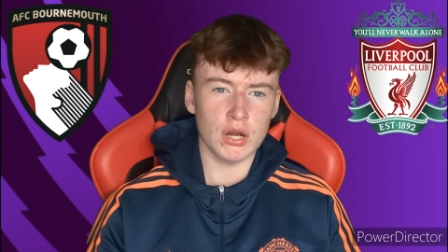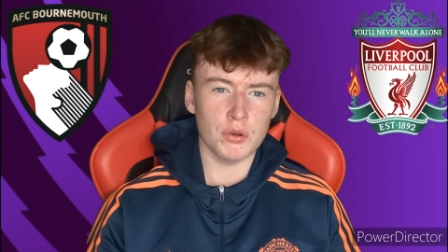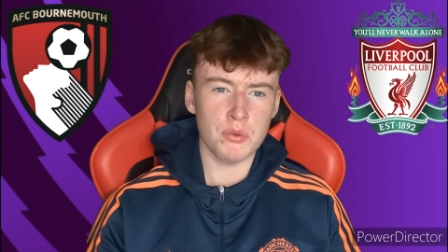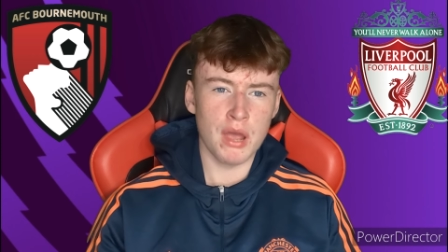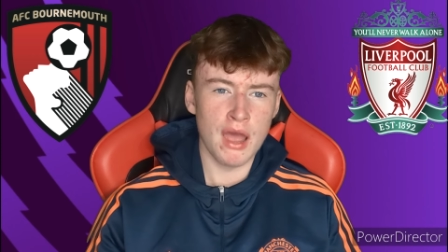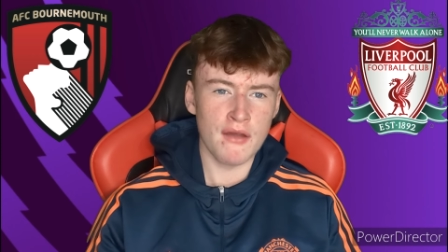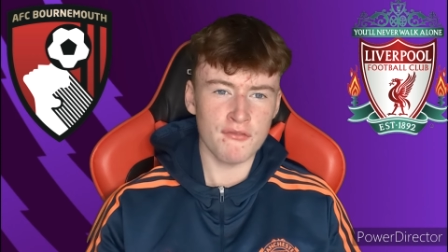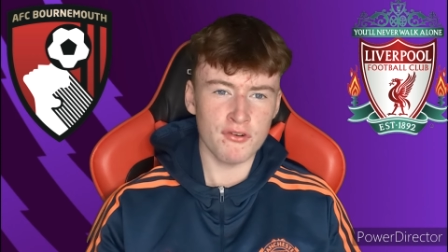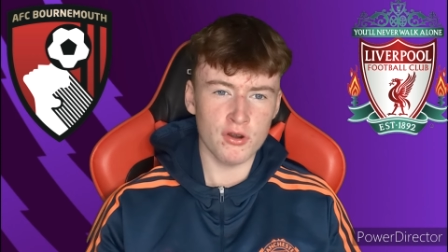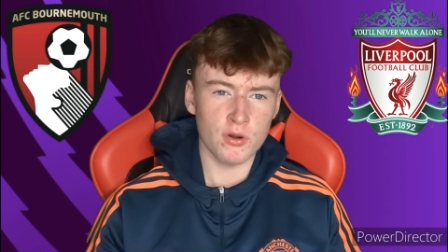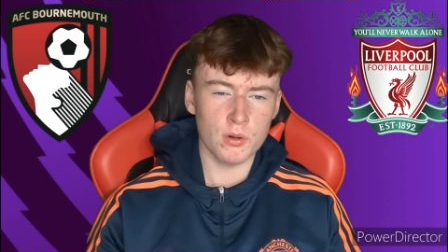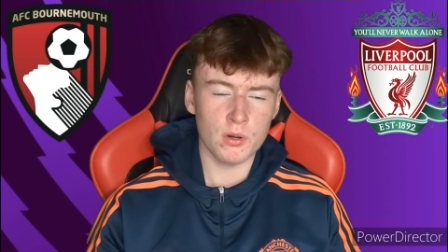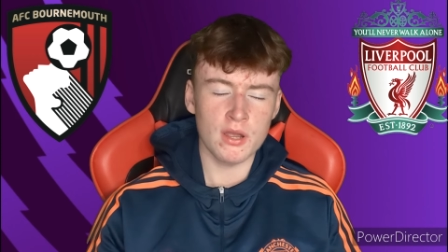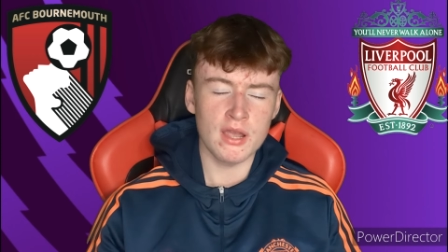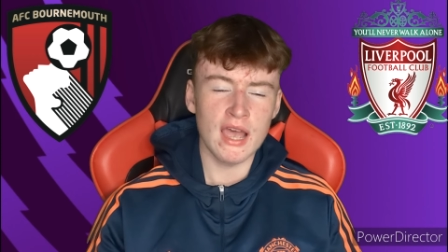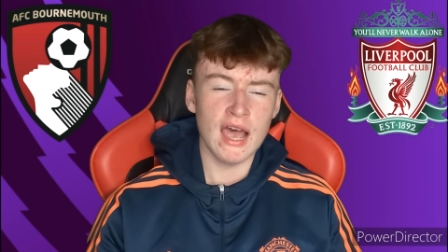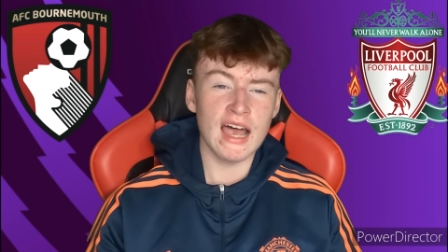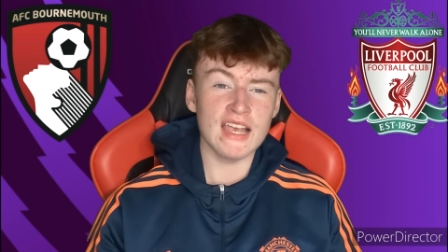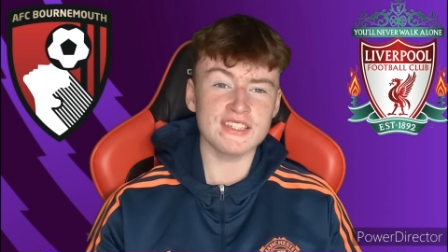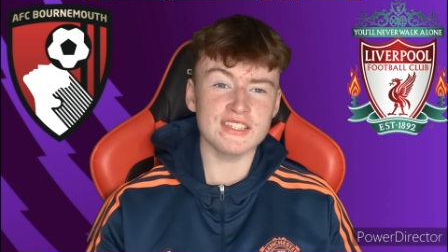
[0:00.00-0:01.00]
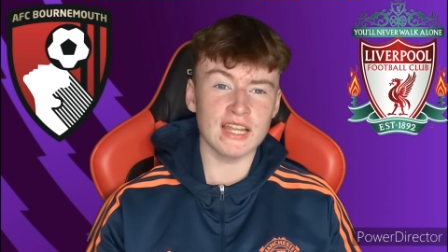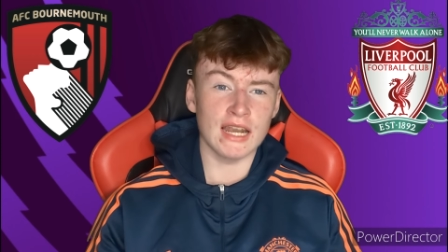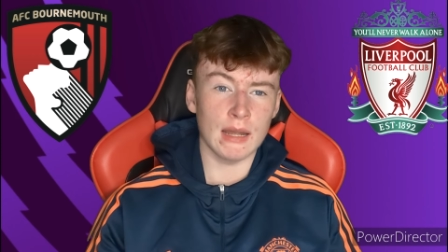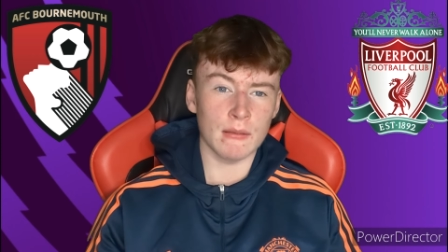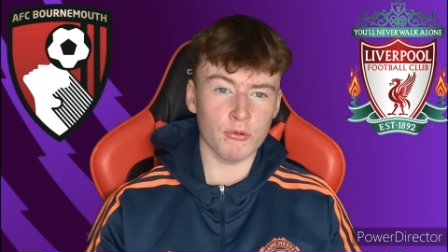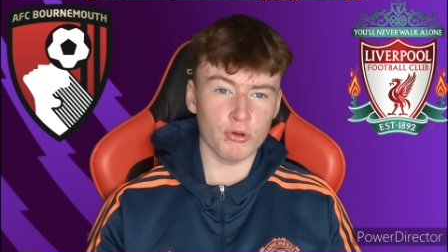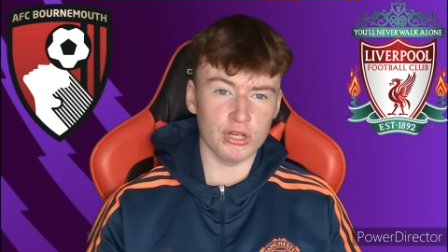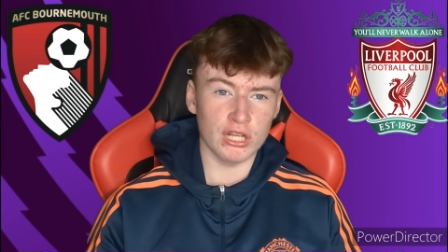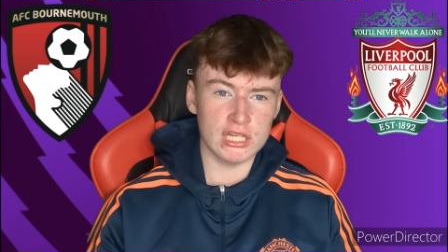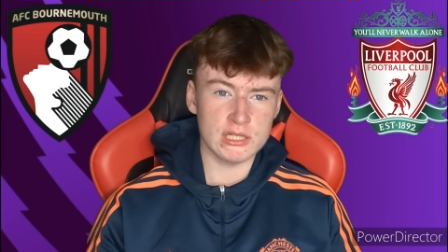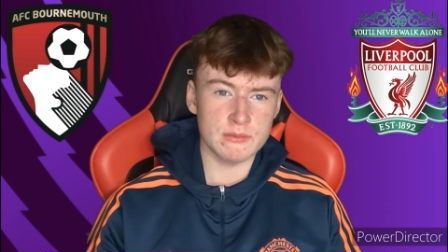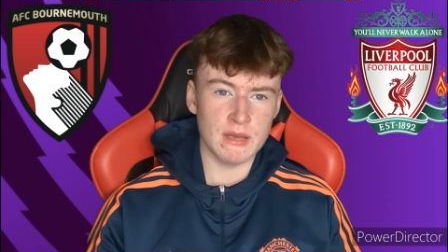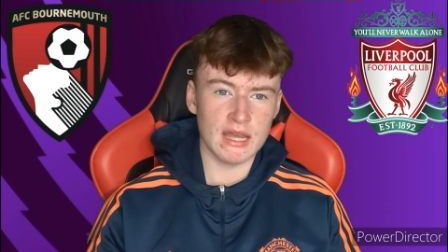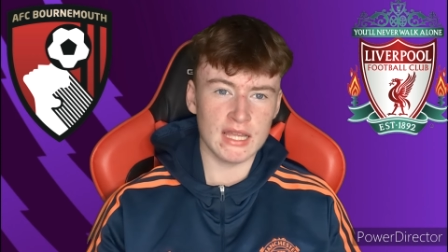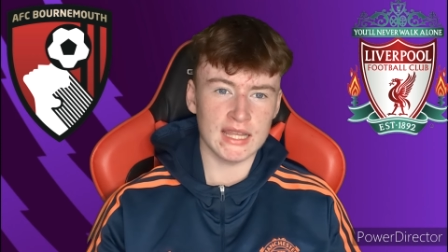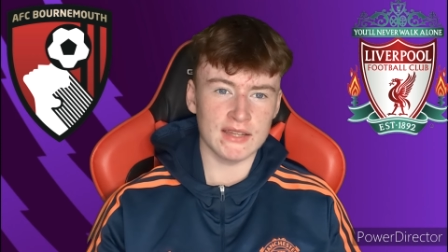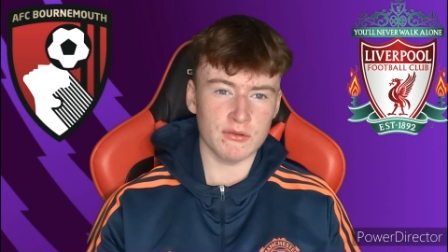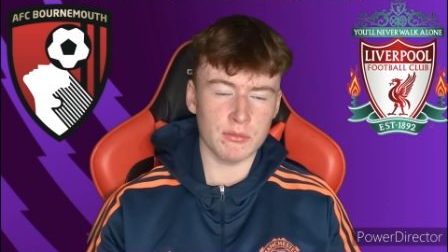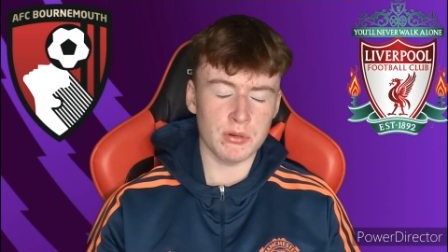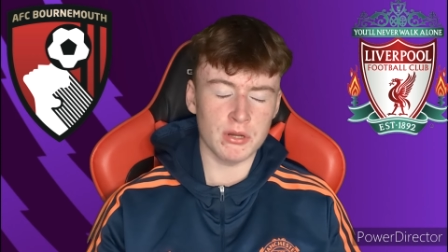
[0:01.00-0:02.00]
Whoever, I still am going to
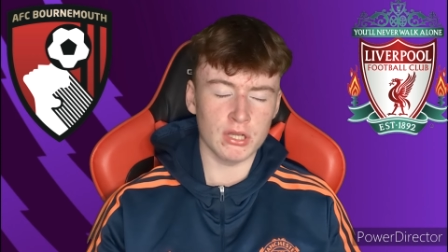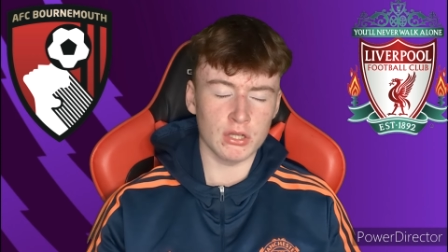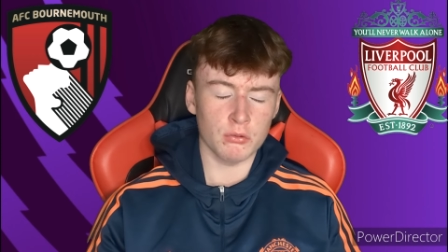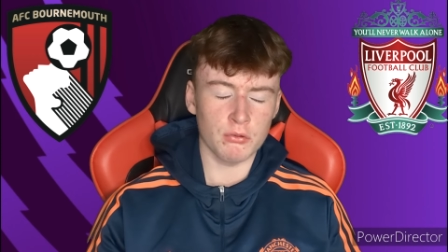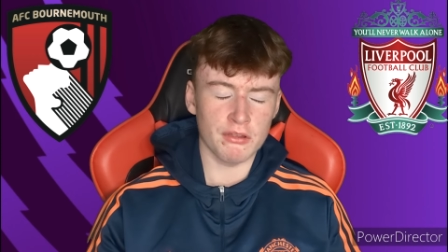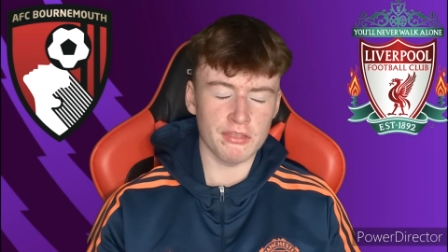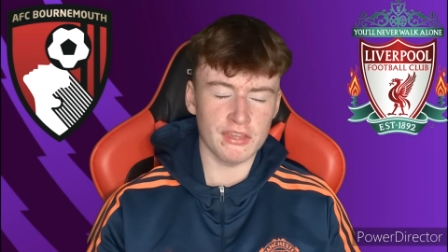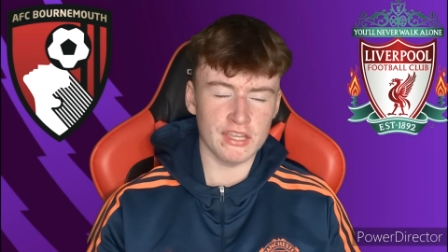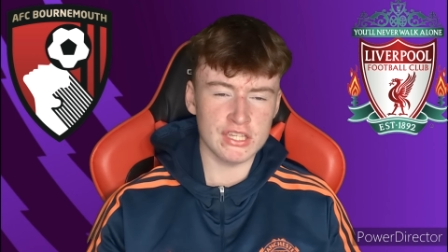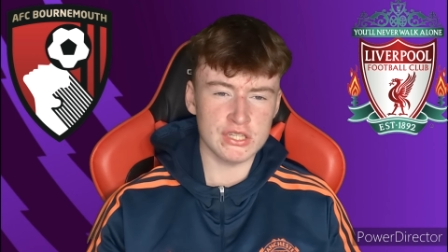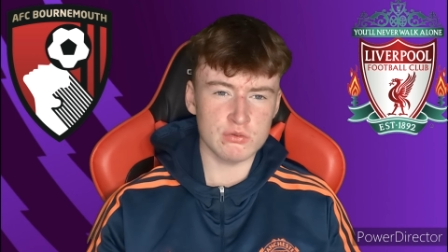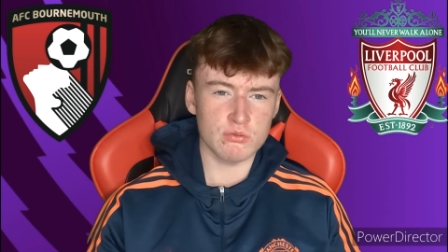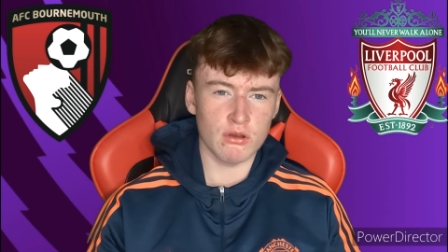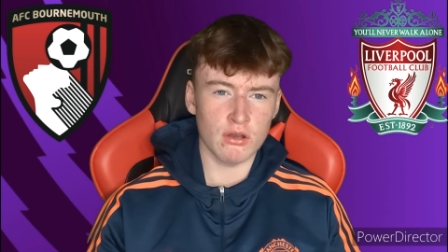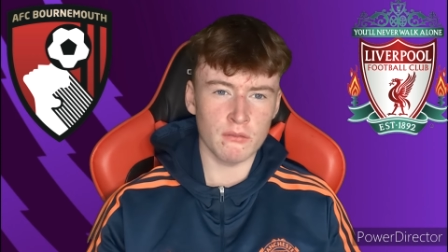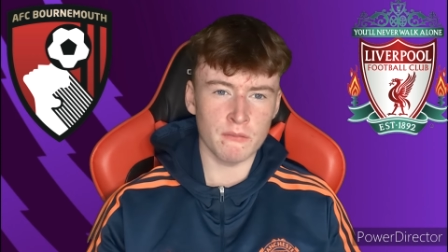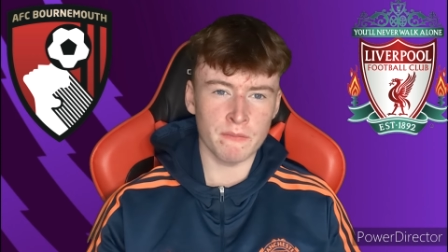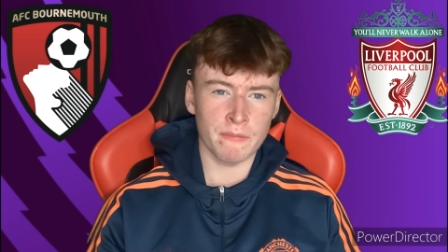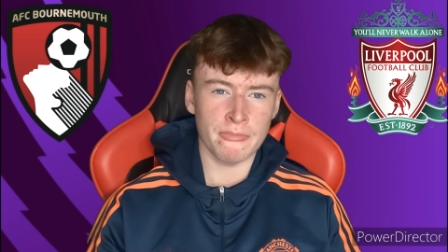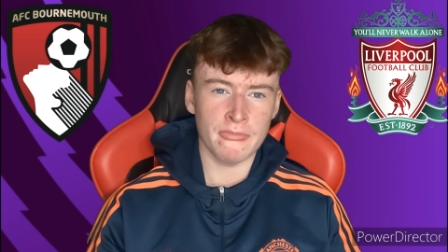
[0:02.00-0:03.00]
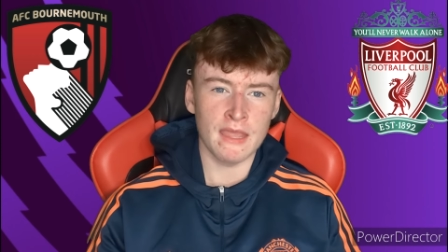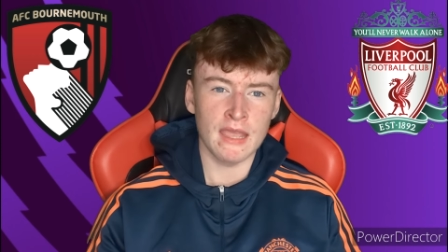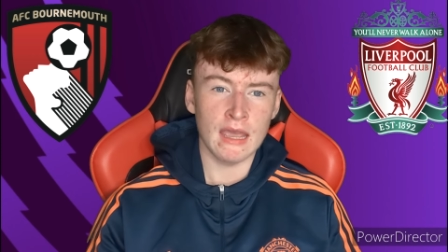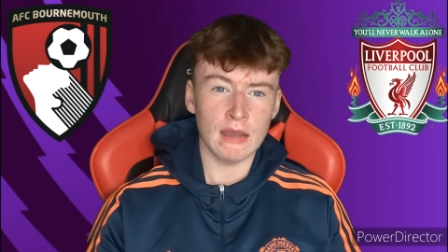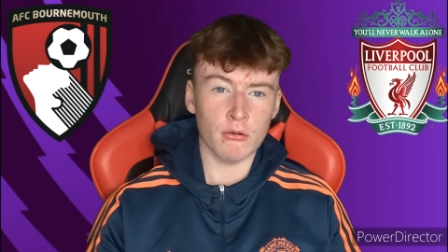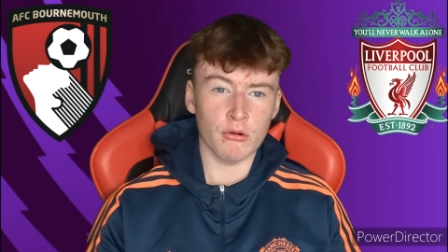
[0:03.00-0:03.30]
expect Liverpool to win this one.